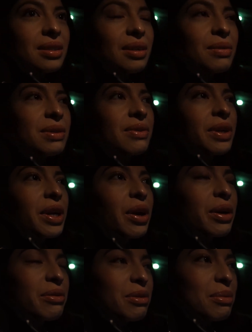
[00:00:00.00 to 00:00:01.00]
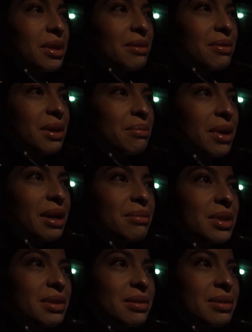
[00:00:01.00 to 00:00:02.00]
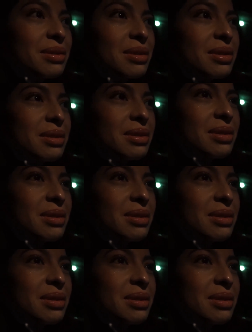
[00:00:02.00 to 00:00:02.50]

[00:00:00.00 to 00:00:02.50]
It was very hard for me to find back muscles.